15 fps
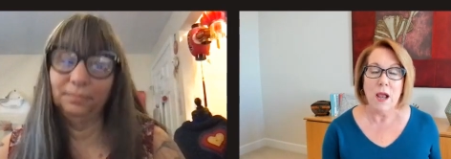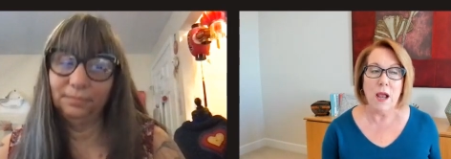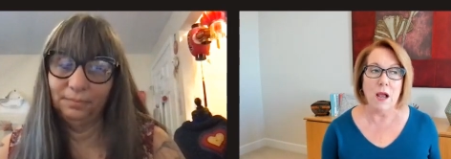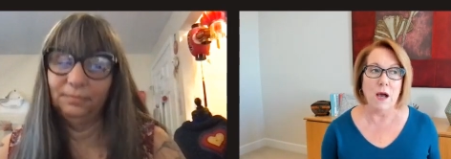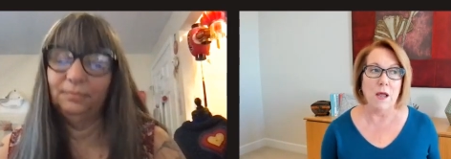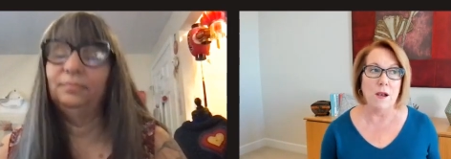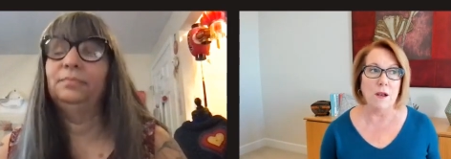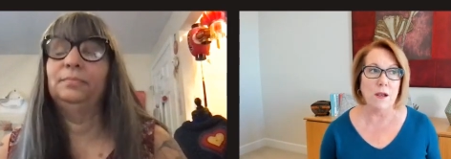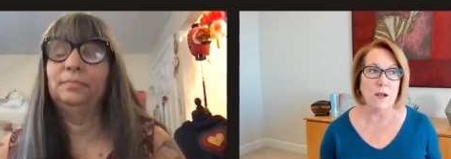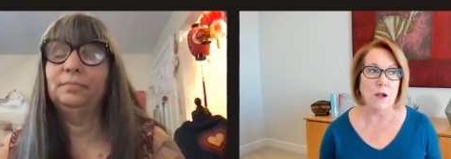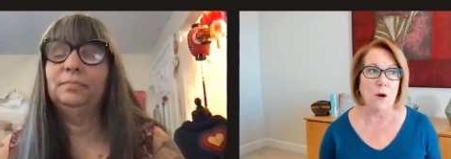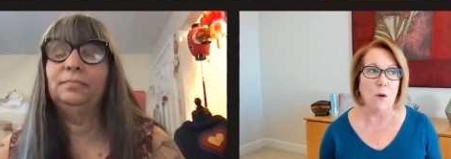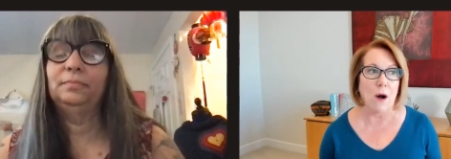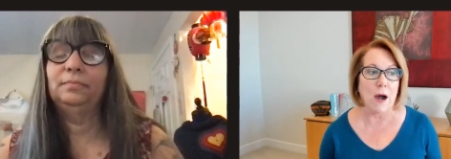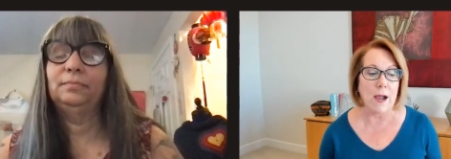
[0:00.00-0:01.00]
Speaker 1: And, you
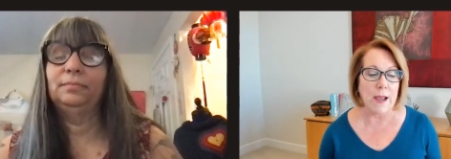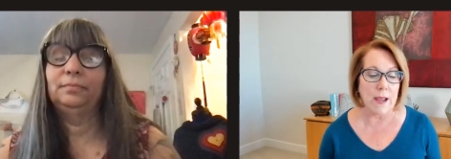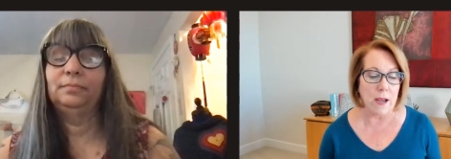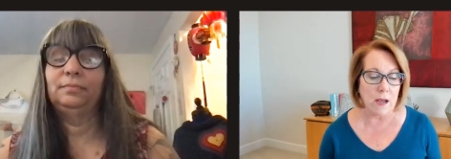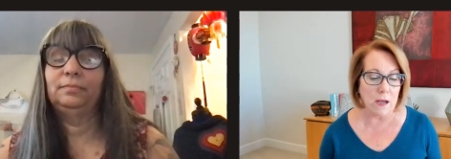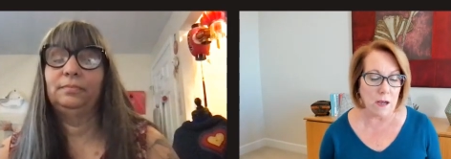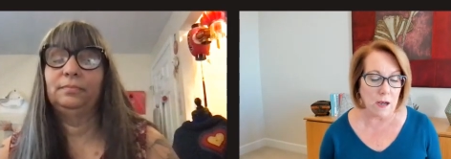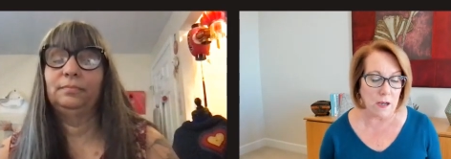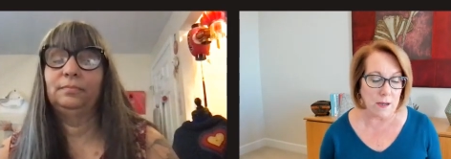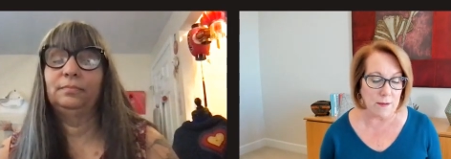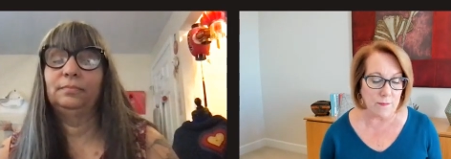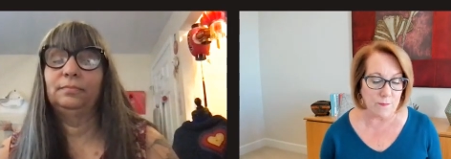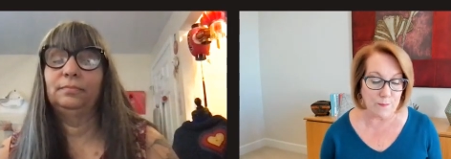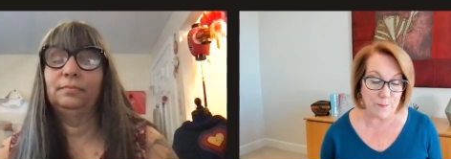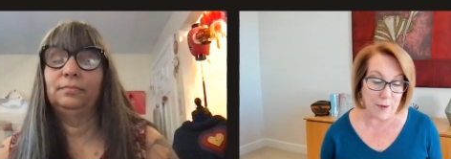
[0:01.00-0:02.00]
know, I
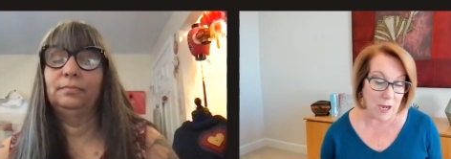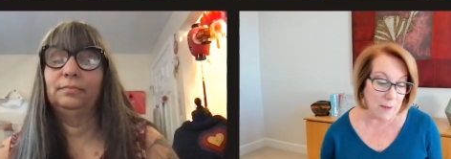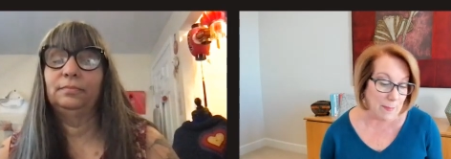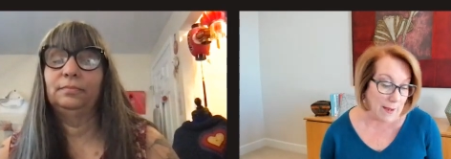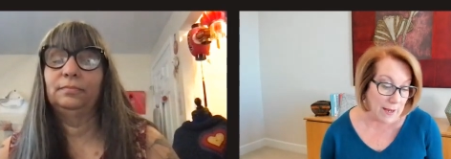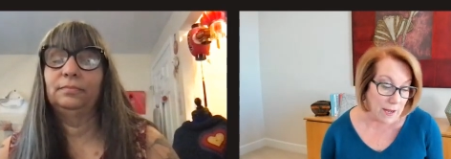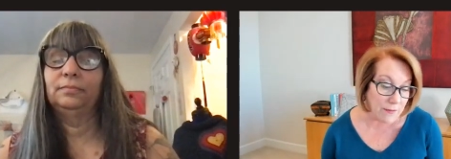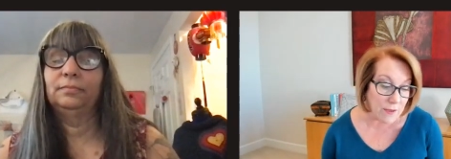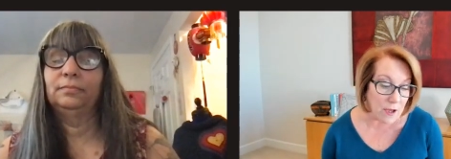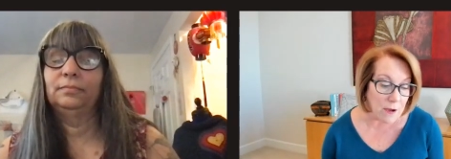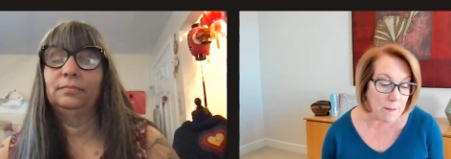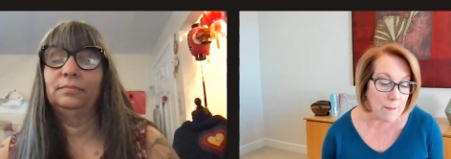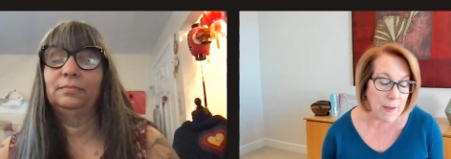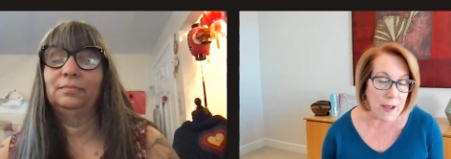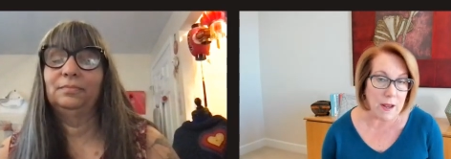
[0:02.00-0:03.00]
pay
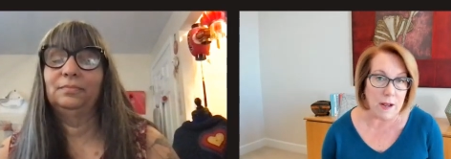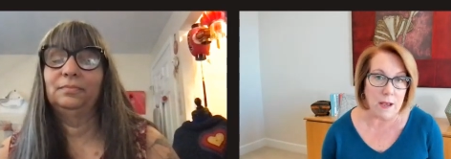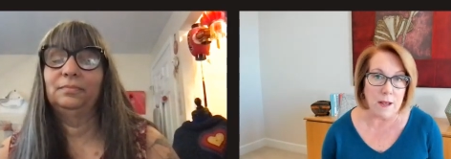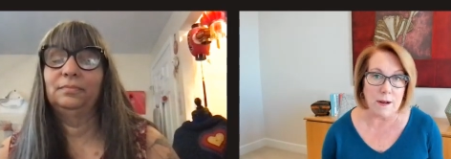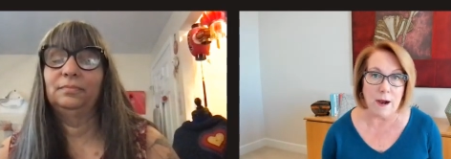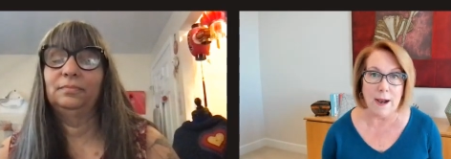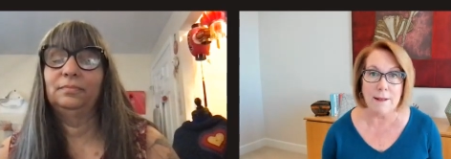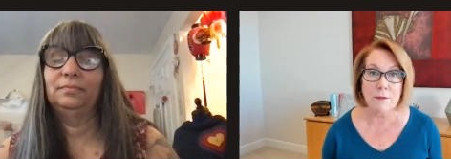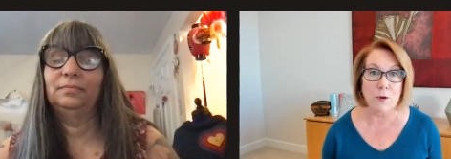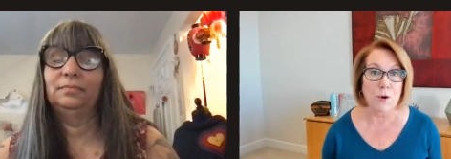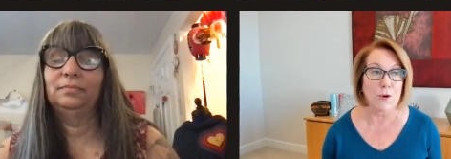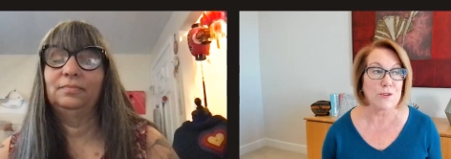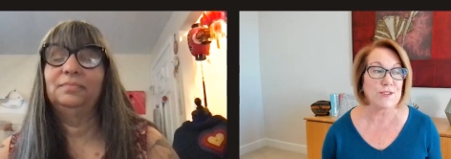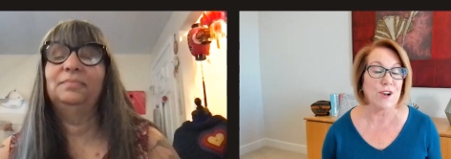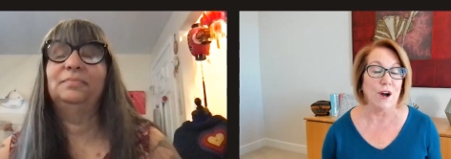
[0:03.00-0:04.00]
them, and I
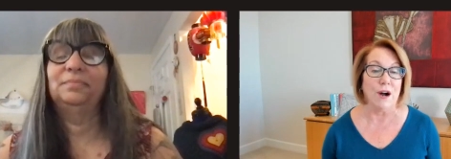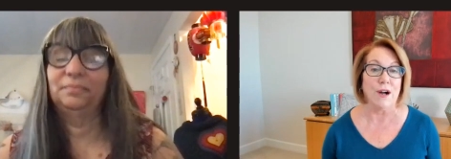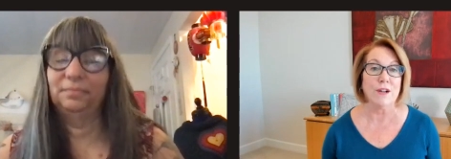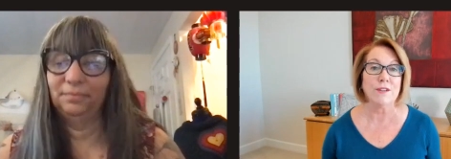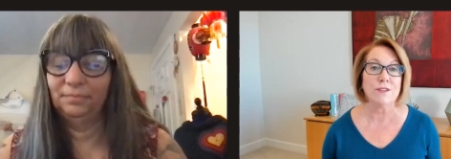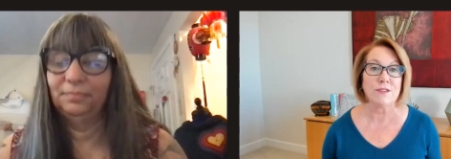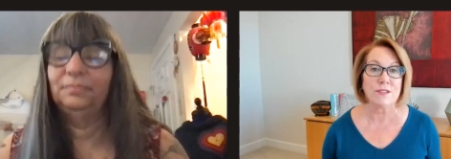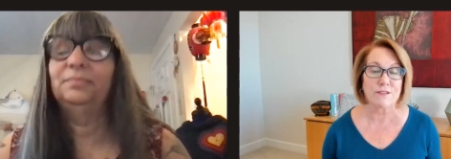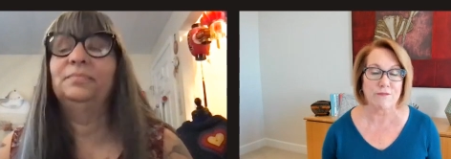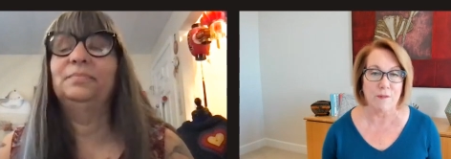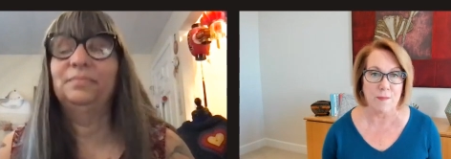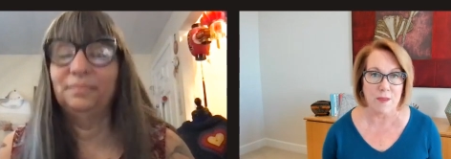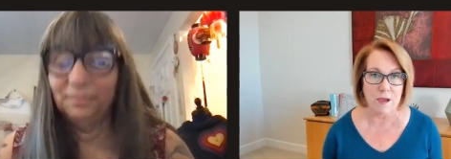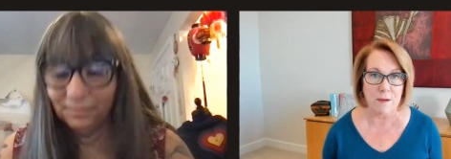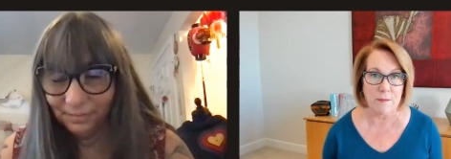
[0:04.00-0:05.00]
learn tons
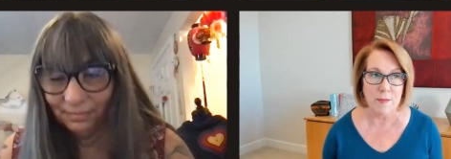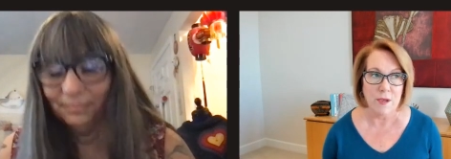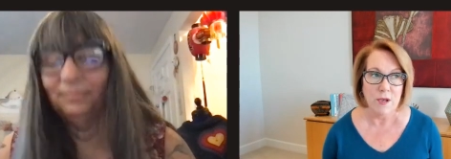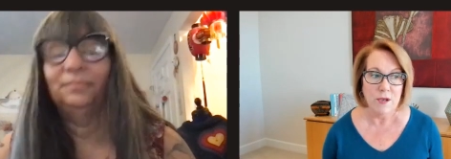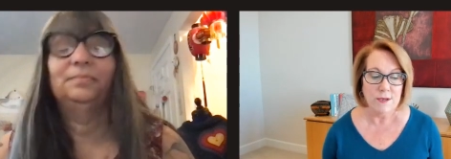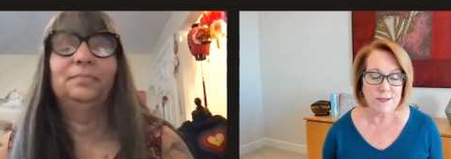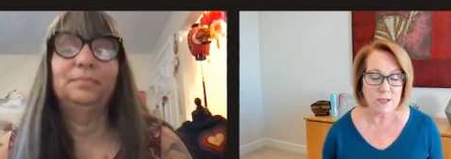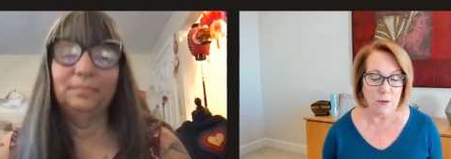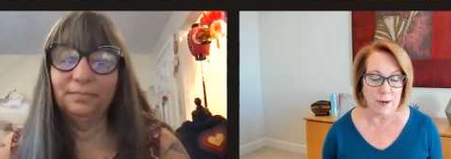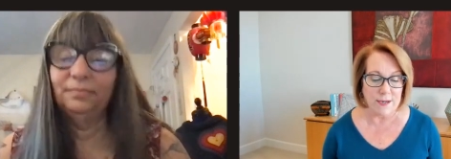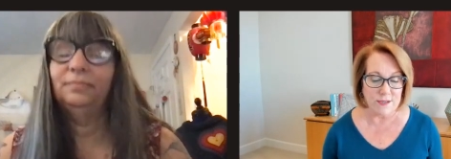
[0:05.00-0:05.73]
from them. So